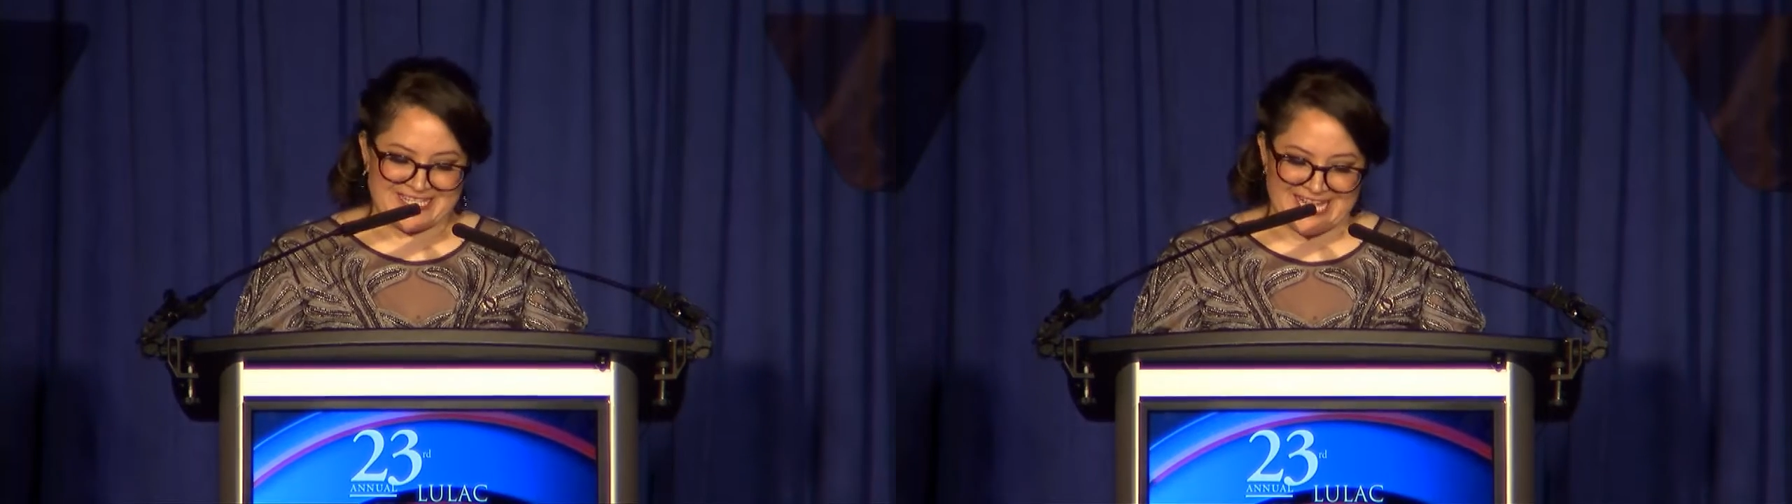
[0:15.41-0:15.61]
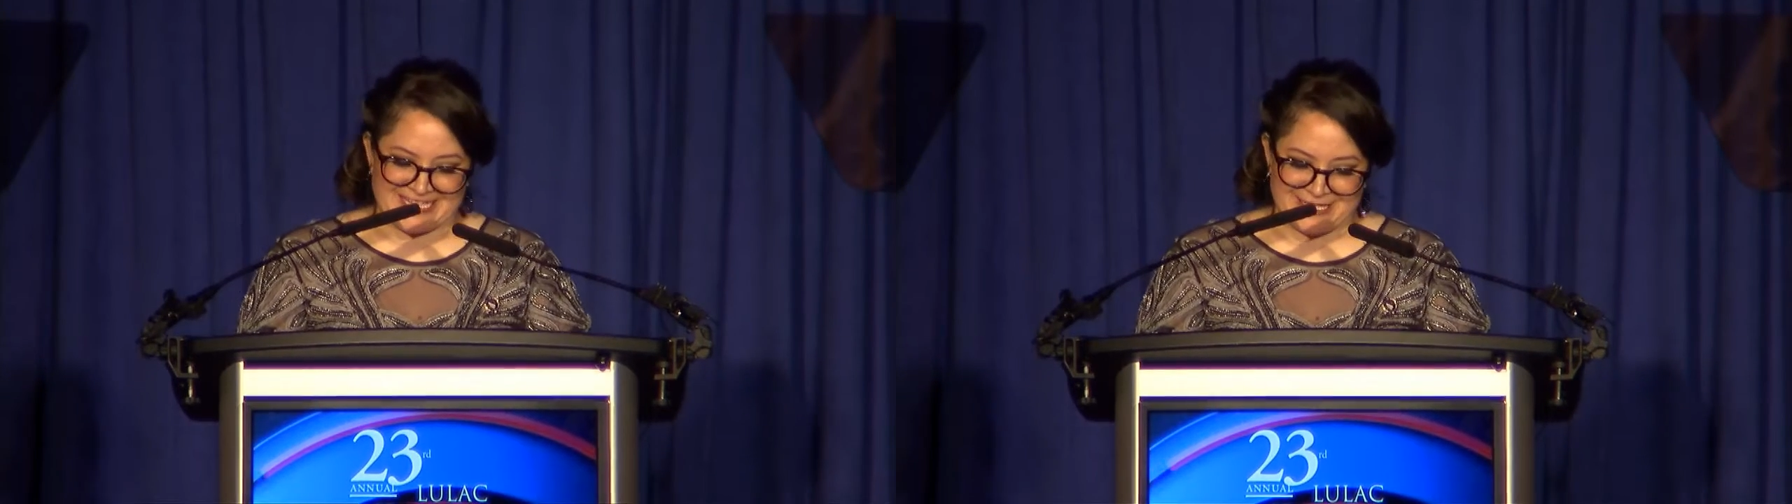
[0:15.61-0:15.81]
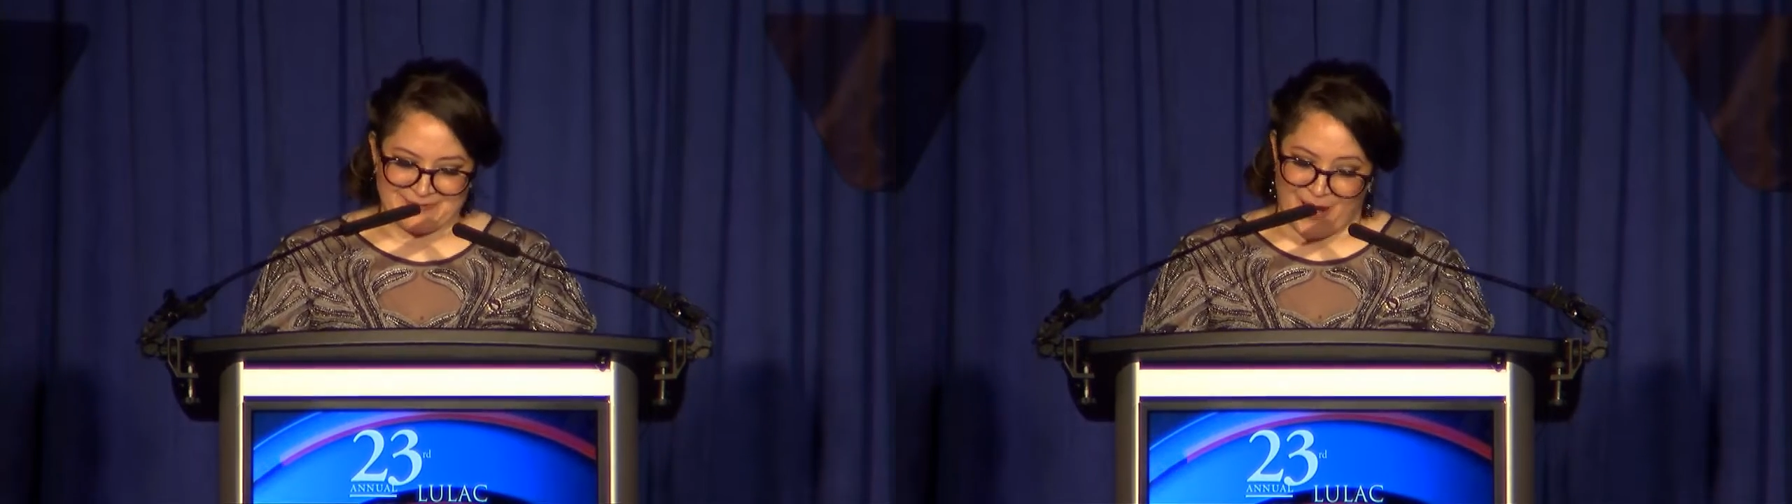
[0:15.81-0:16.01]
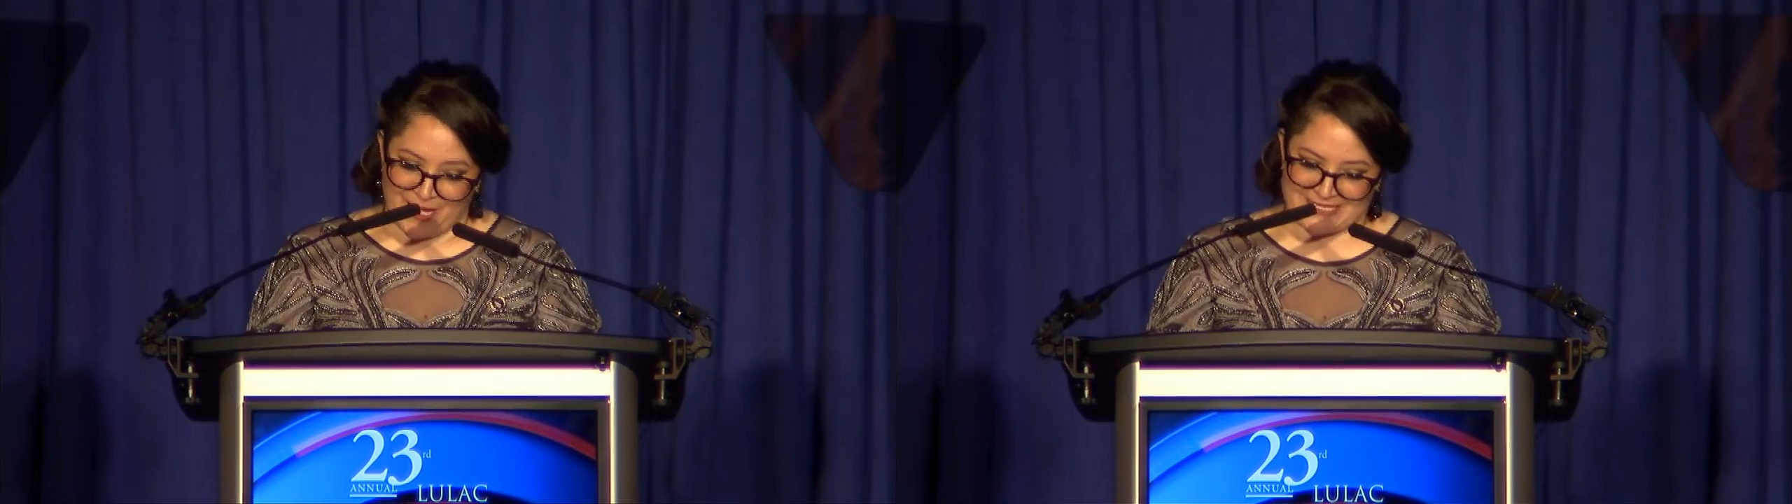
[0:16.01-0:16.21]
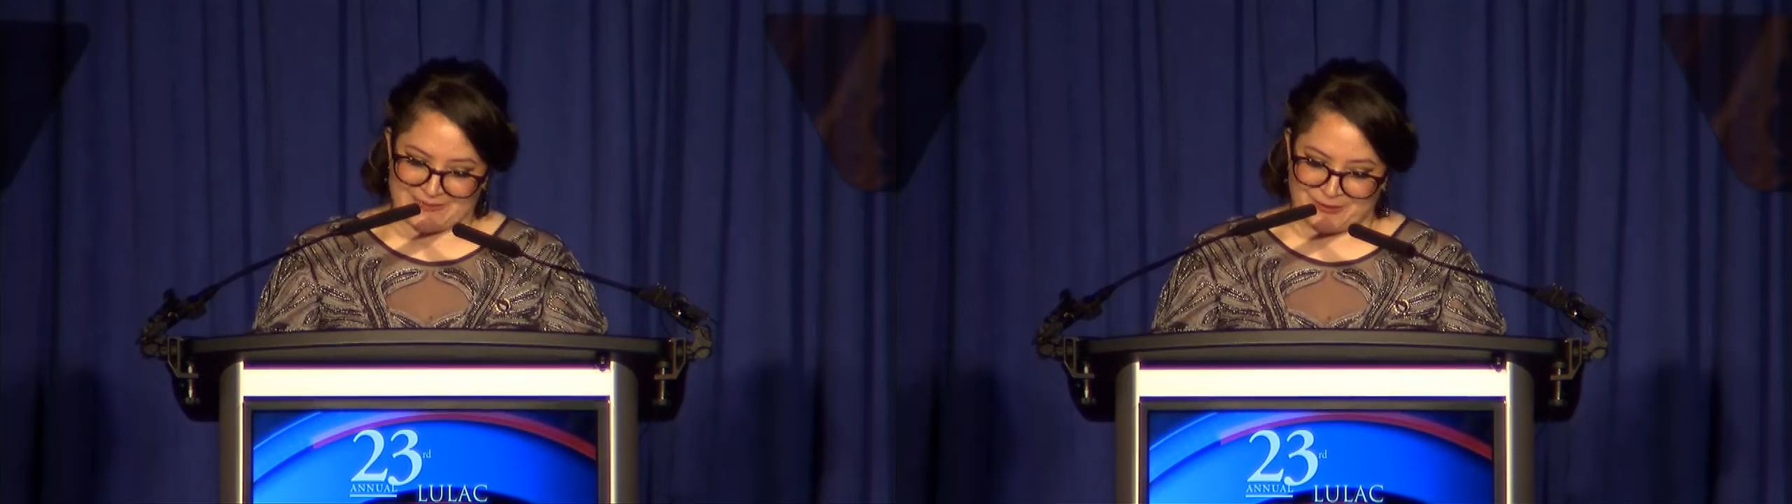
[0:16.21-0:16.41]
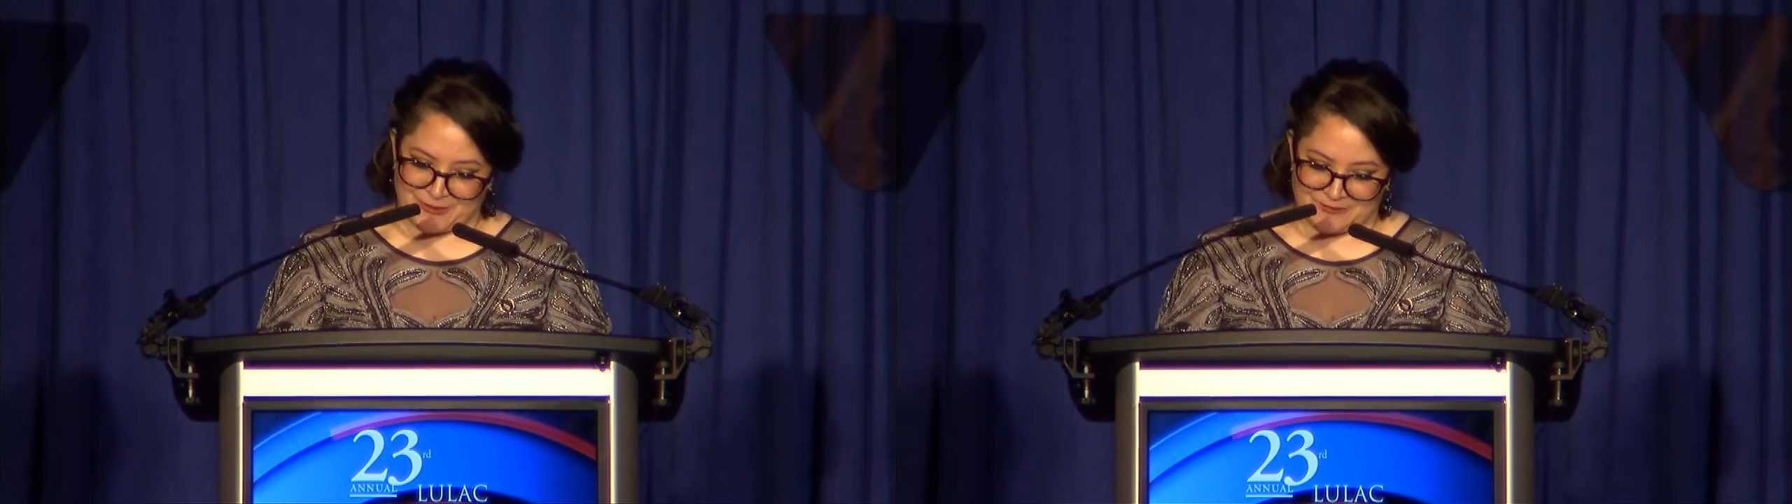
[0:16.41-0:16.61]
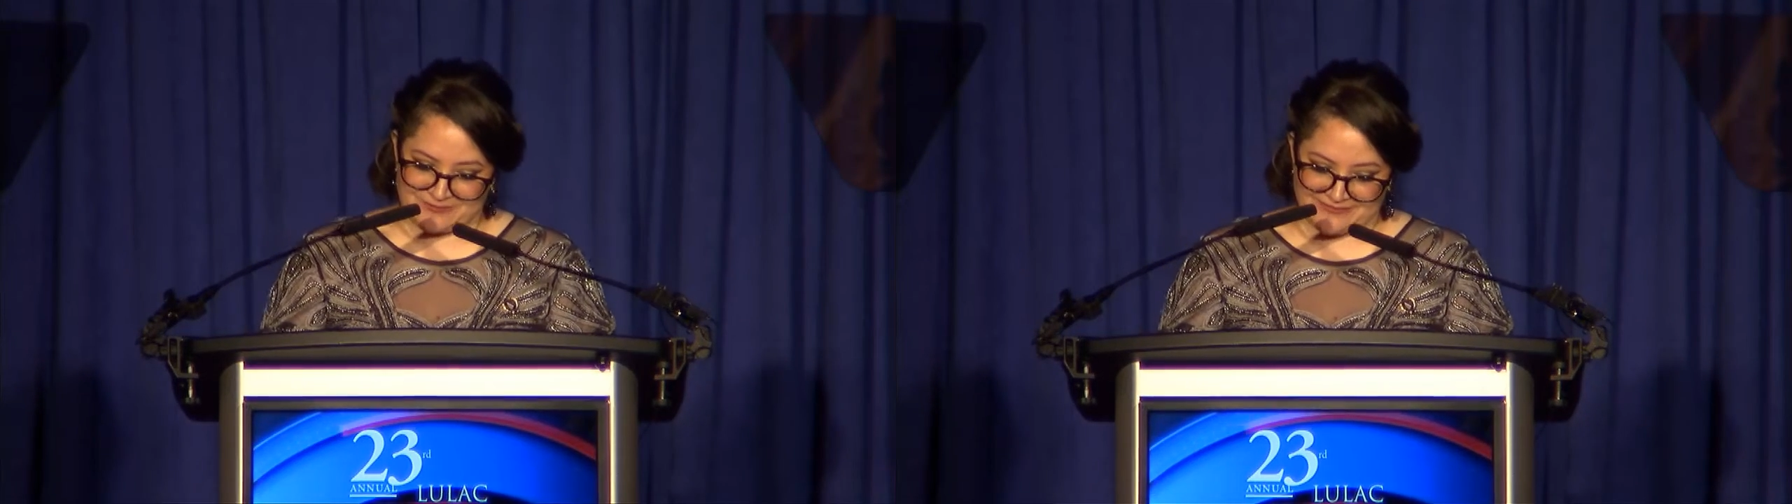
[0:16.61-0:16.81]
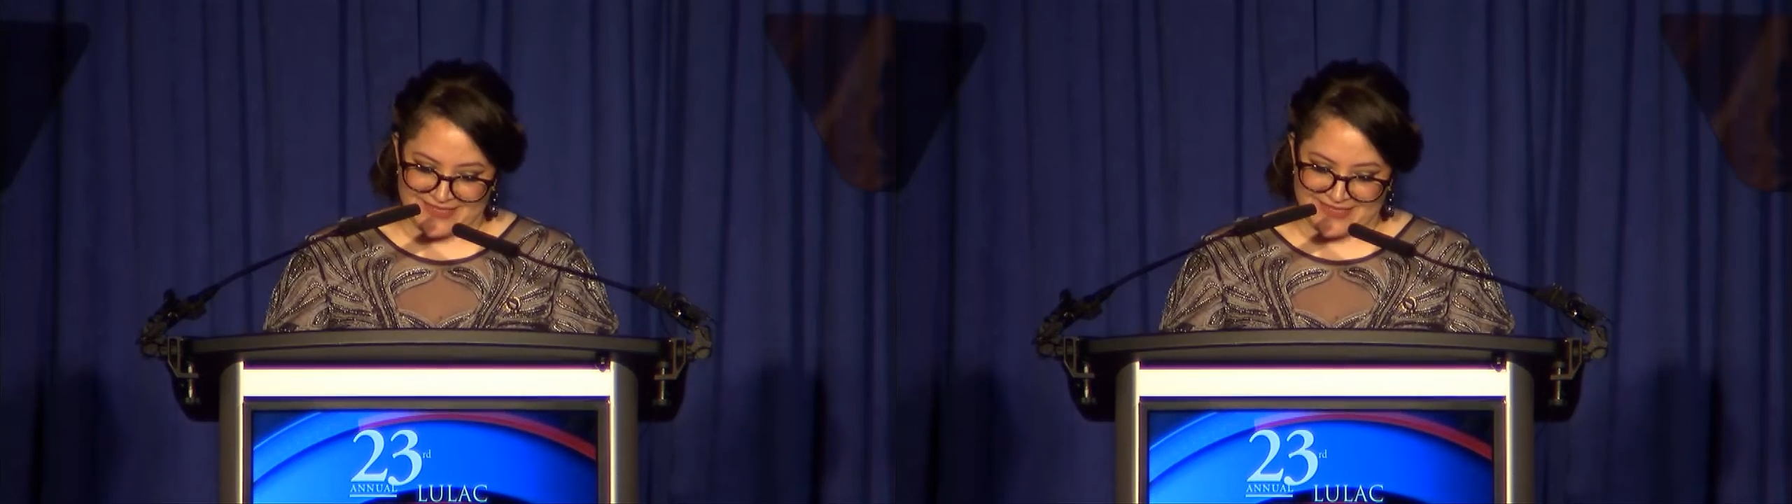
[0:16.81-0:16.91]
gala possible.